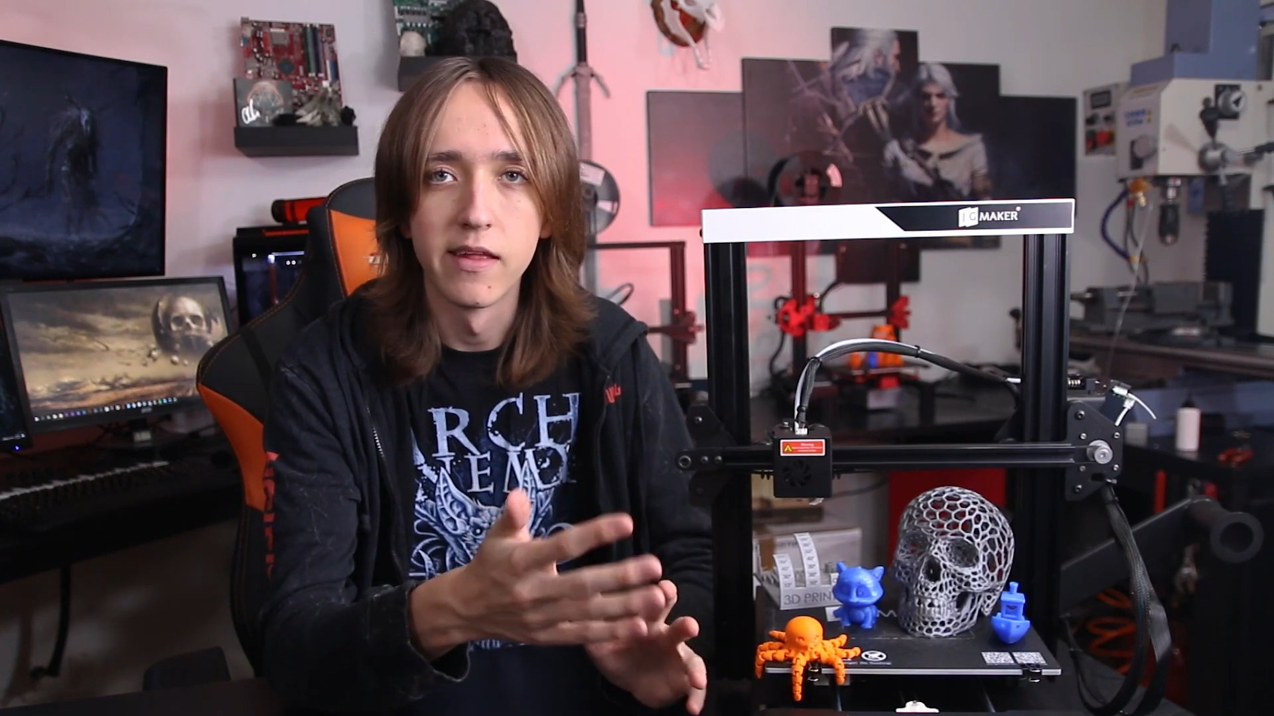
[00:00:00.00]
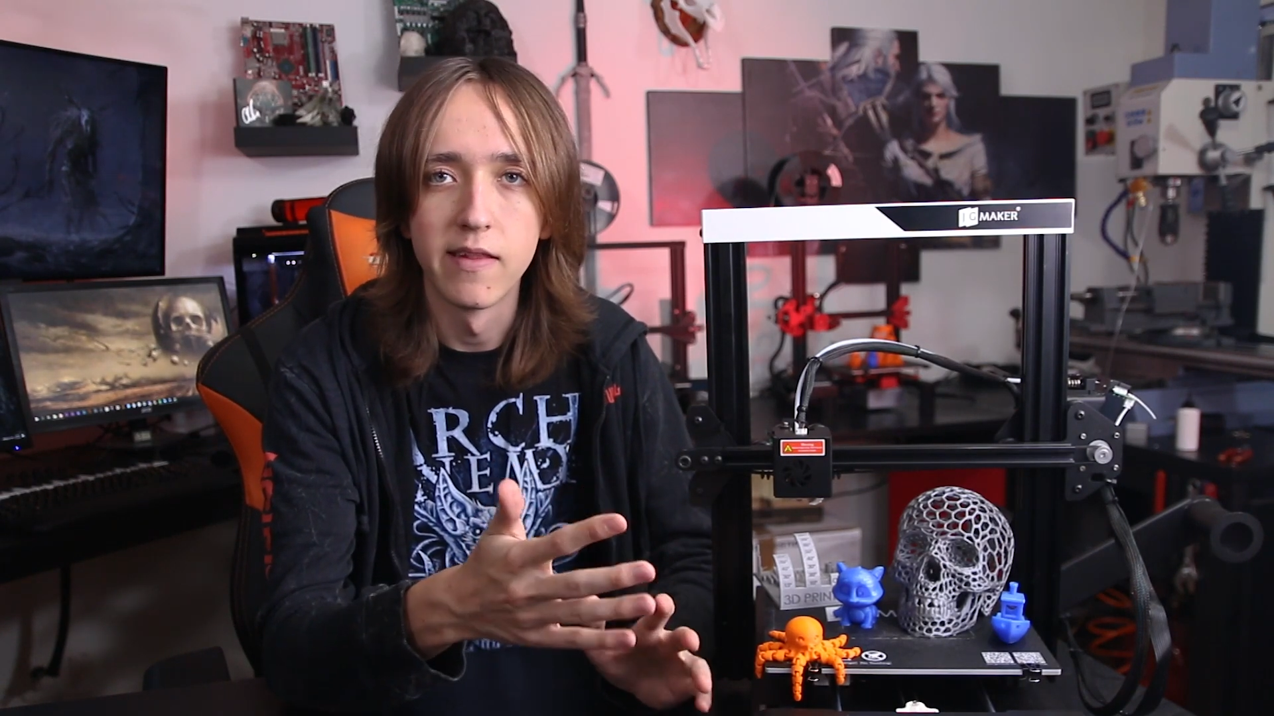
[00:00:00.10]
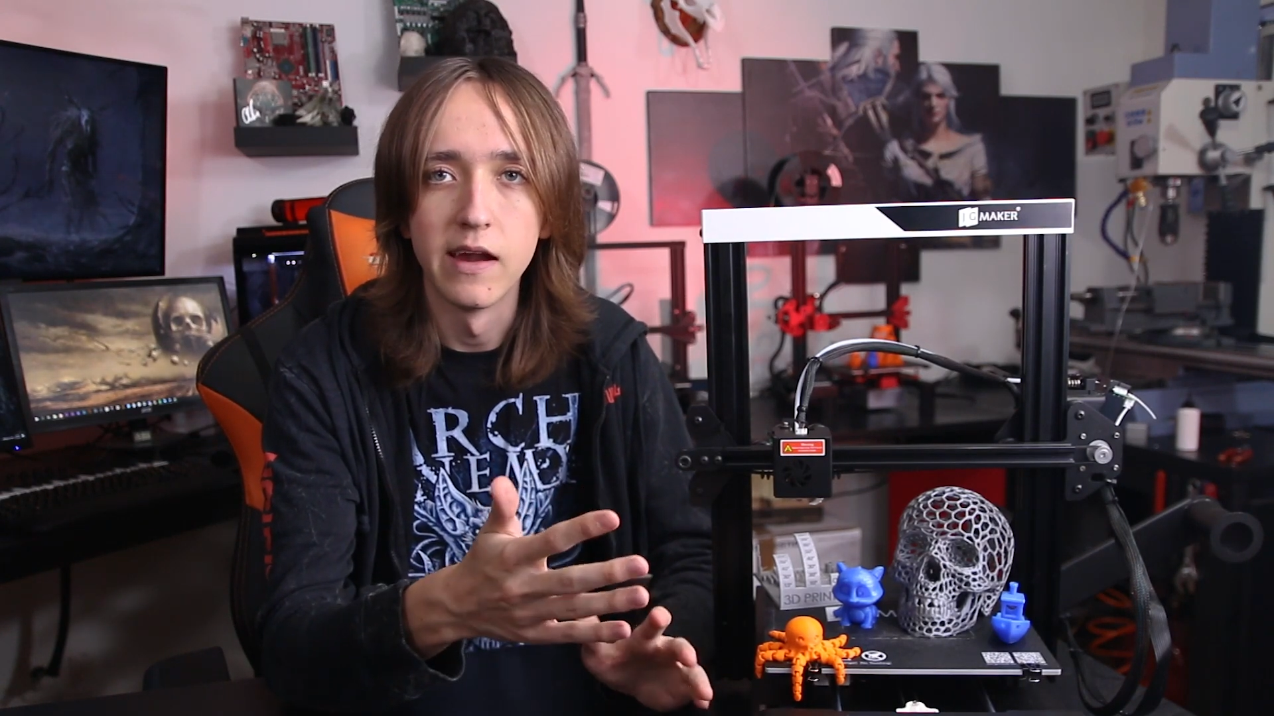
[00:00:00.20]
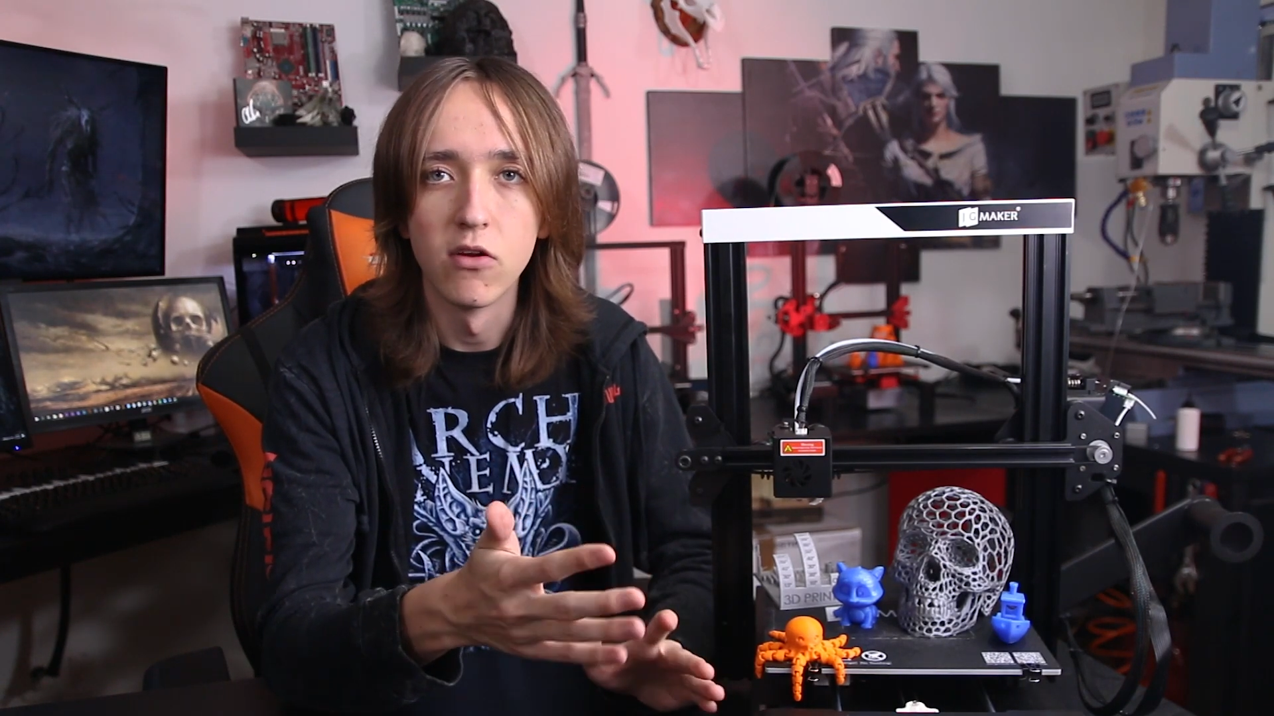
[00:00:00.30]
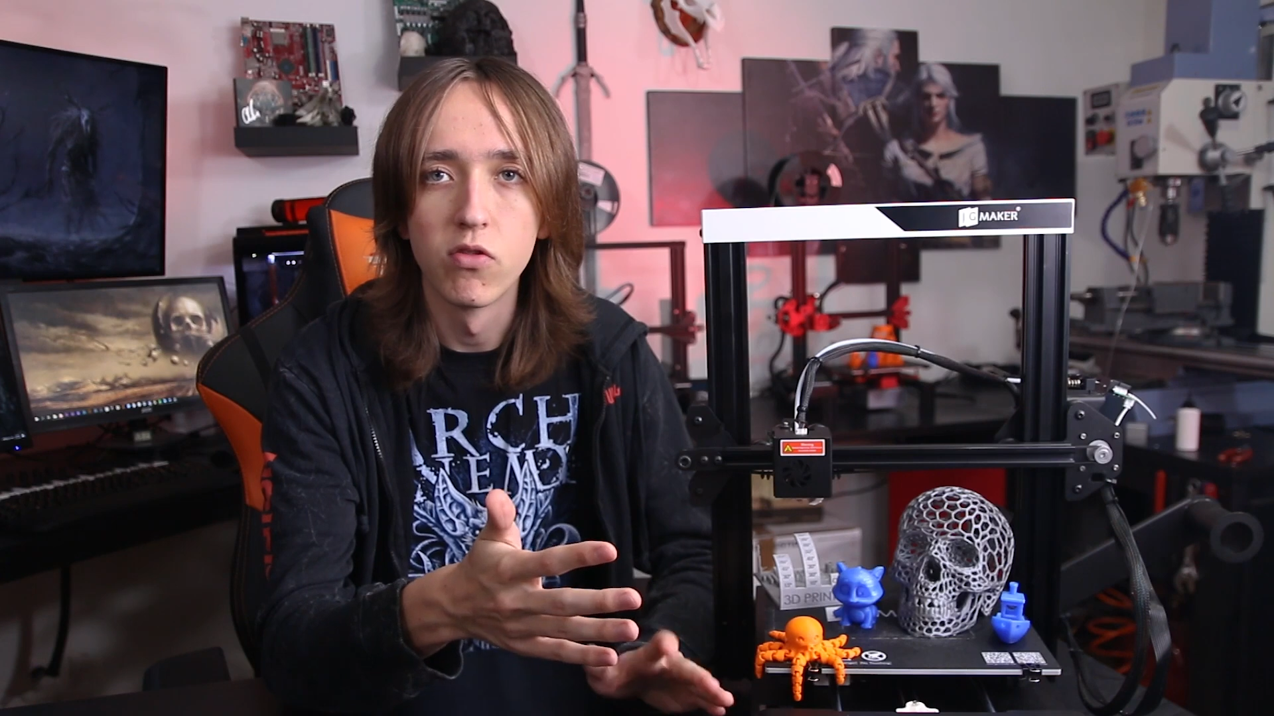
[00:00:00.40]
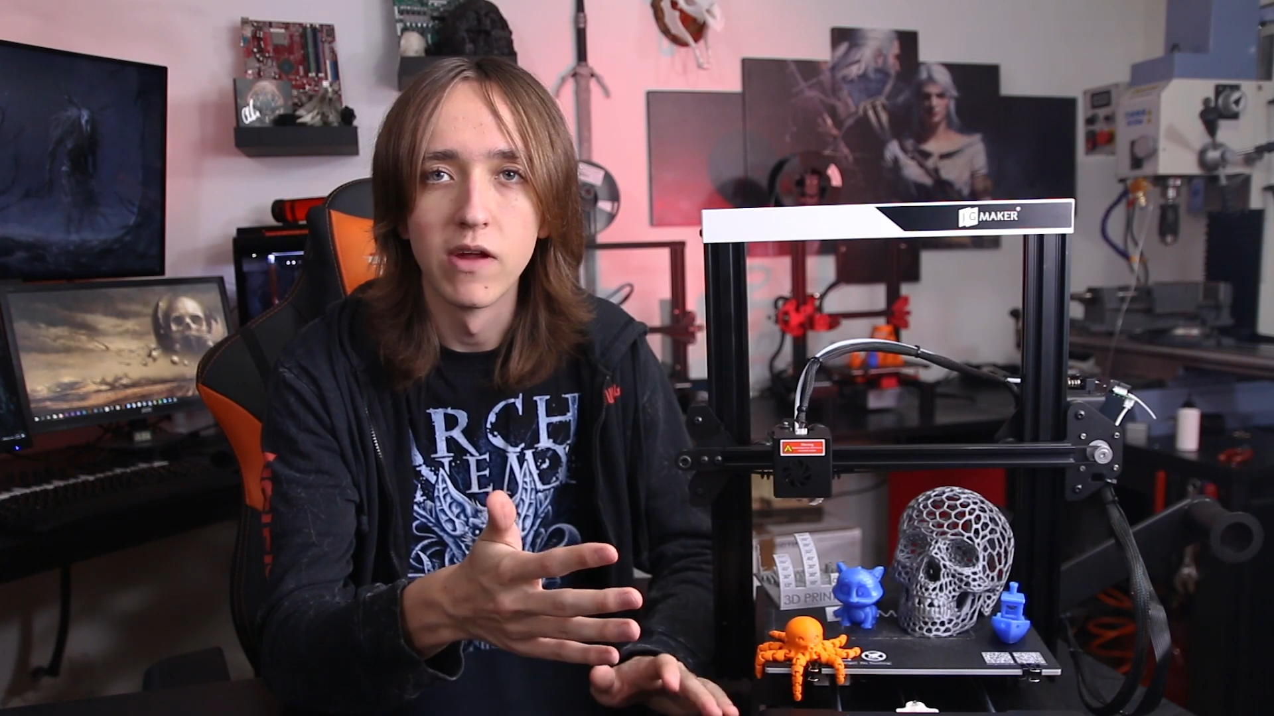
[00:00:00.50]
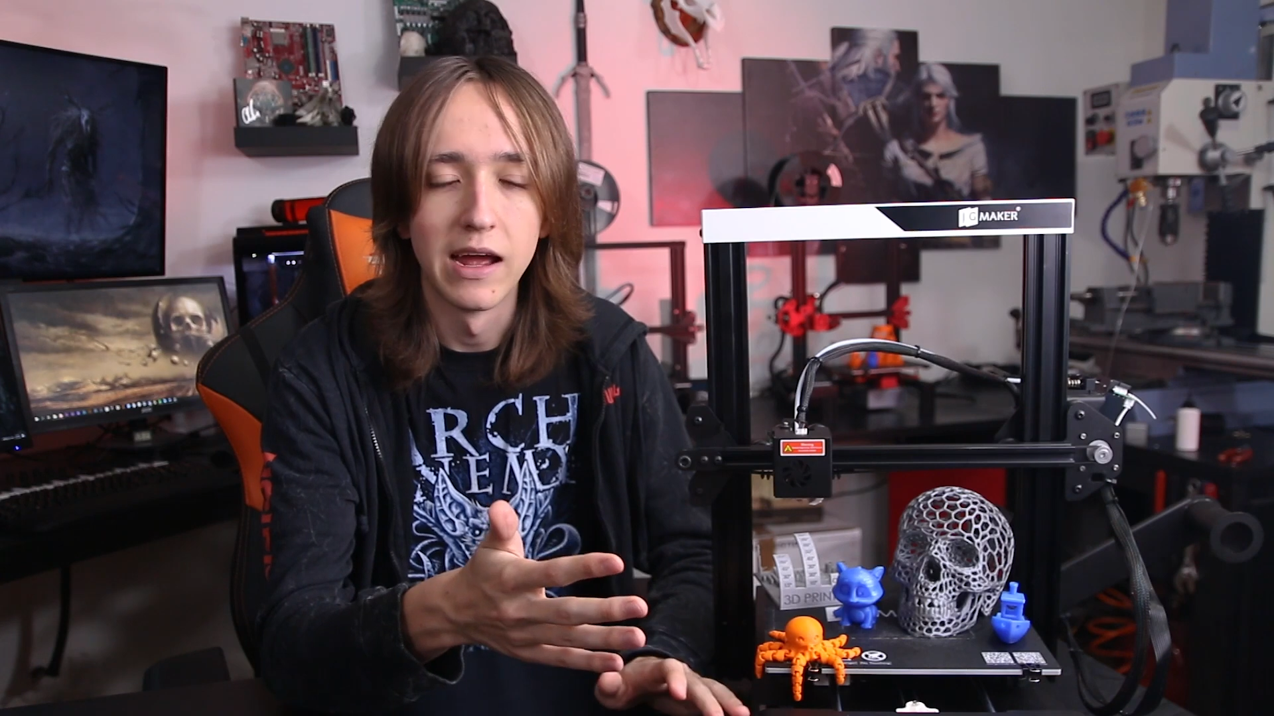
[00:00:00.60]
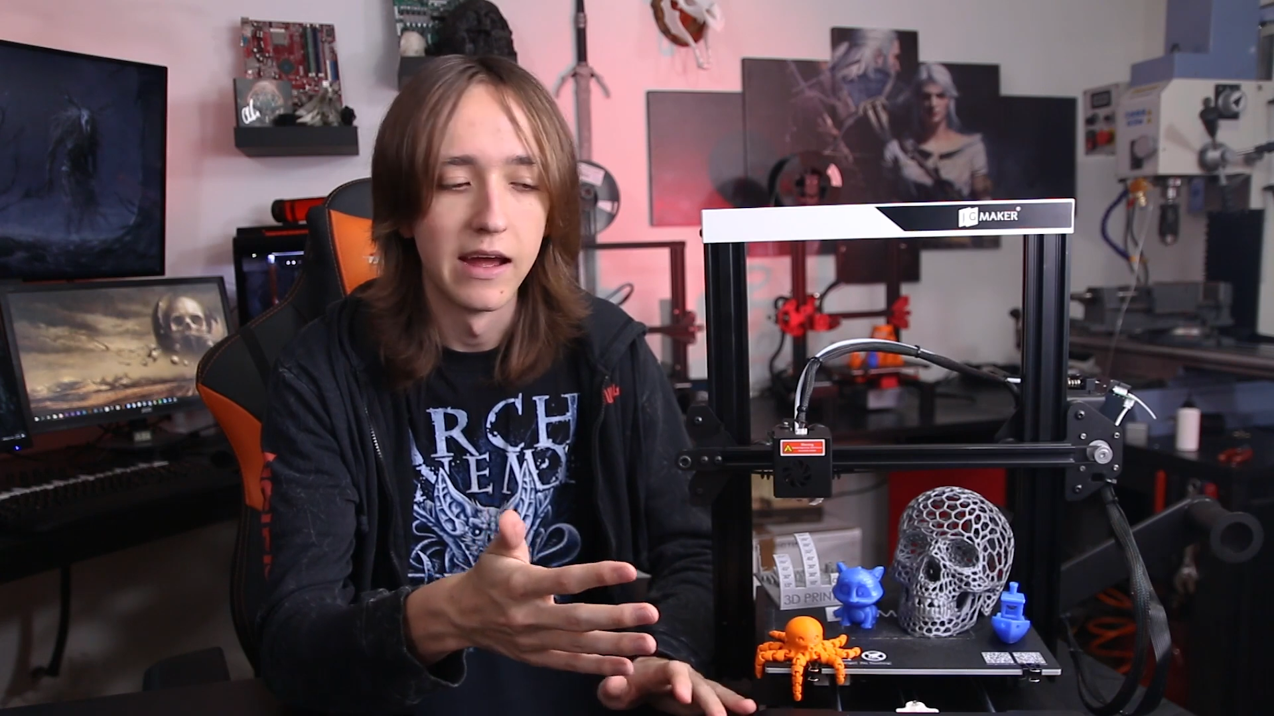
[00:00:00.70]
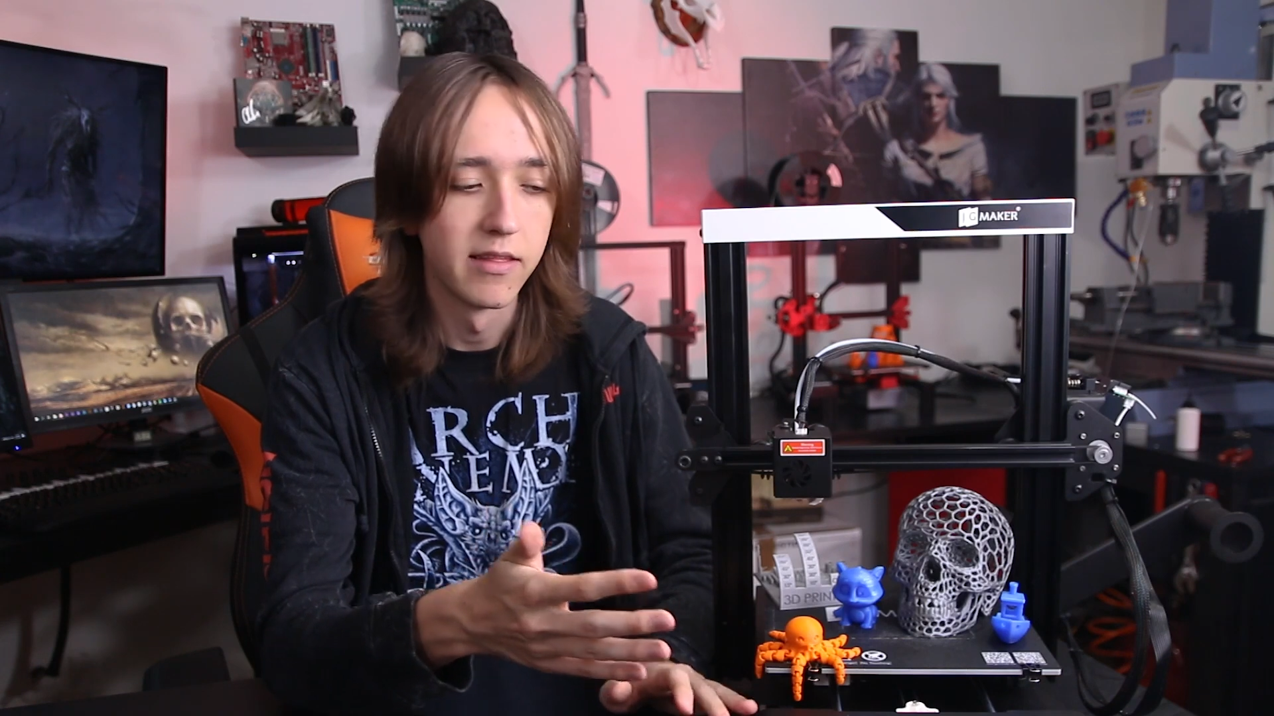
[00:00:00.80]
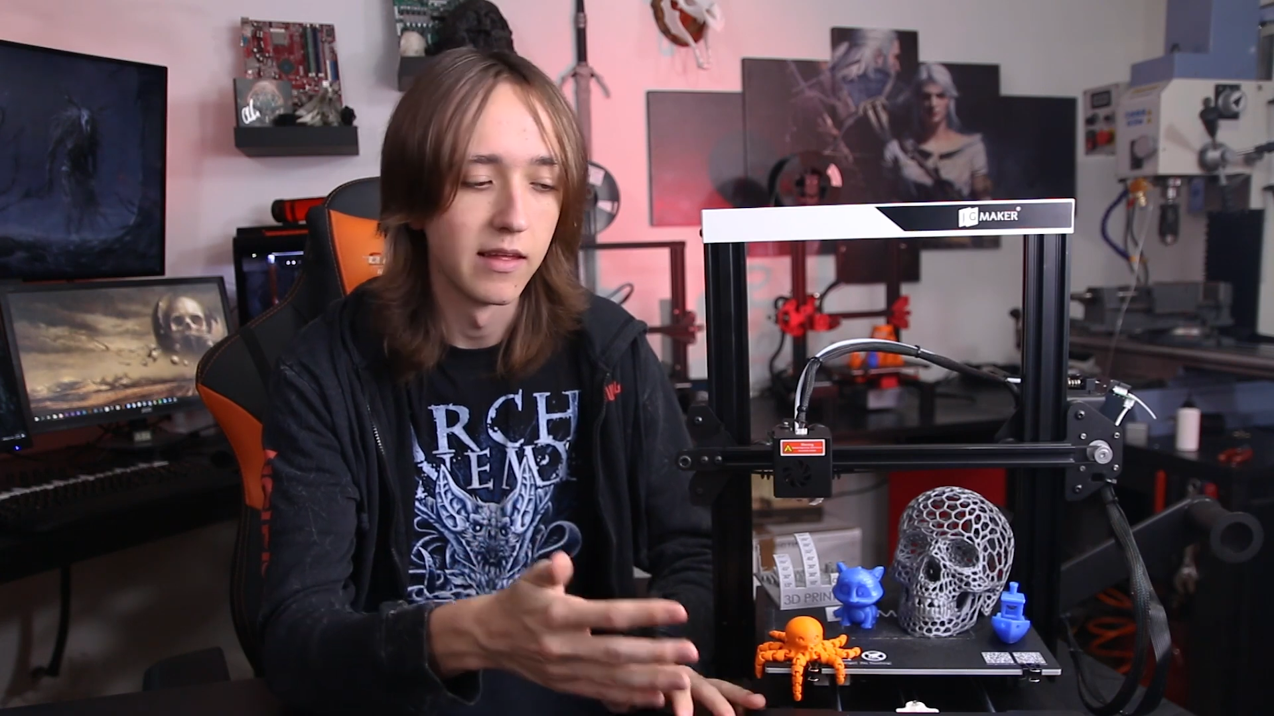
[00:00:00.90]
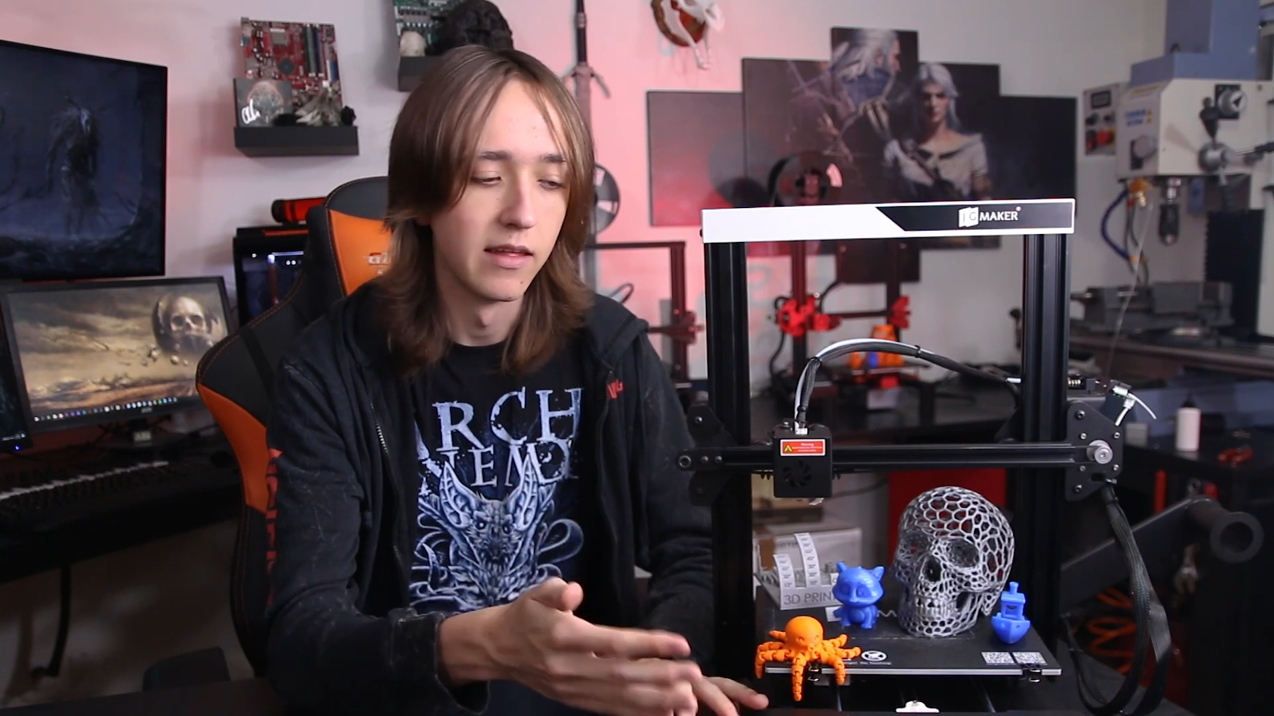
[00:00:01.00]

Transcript: that the Ender 3 has,